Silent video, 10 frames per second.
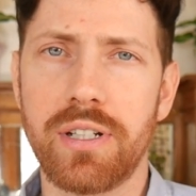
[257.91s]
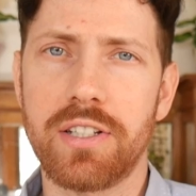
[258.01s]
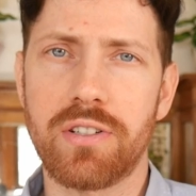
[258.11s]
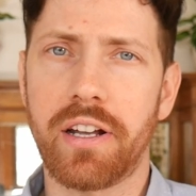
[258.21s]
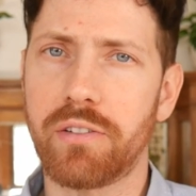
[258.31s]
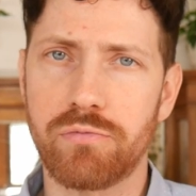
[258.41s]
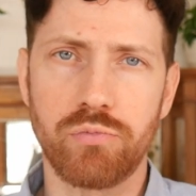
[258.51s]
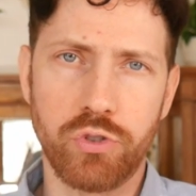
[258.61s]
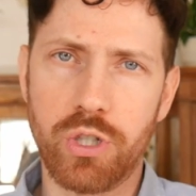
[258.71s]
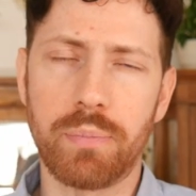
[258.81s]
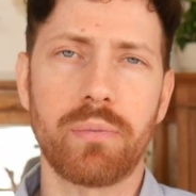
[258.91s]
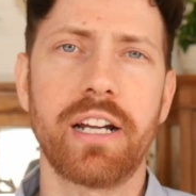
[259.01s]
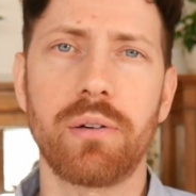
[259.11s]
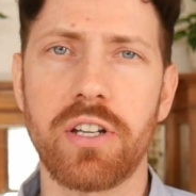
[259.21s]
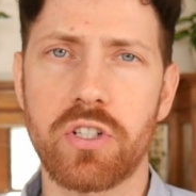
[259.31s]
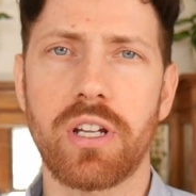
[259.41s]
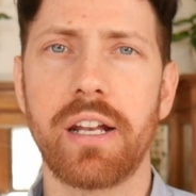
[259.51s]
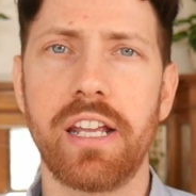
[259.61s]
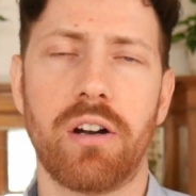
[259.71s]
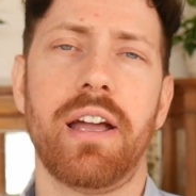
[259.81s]
It's not a super rigorous
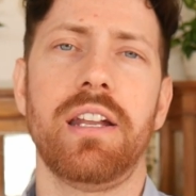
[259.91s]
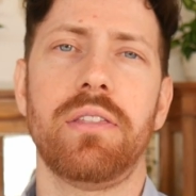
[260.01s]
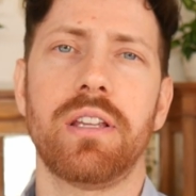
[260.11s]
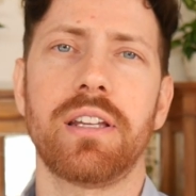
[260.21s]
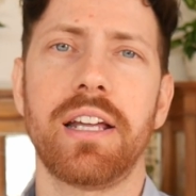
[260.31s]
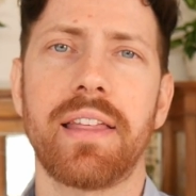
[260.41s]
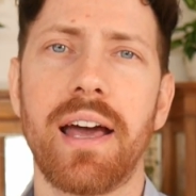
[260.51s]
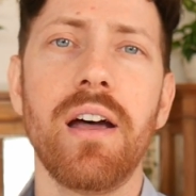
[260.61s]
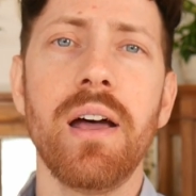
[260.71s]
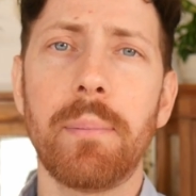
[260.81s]
study or anything like that.